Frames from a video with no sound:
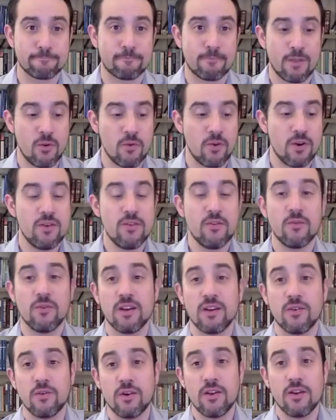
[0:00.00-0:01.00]
What are you
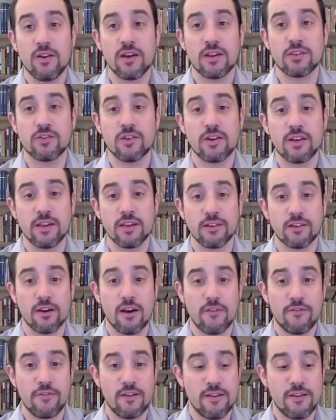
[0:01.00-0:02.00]
guys drinking?
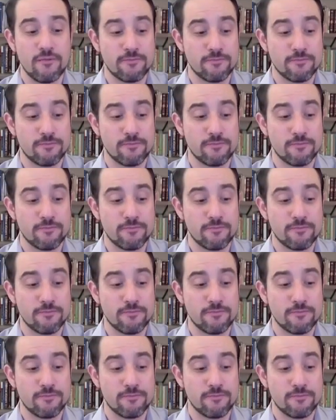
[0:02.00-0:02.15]
Coffee?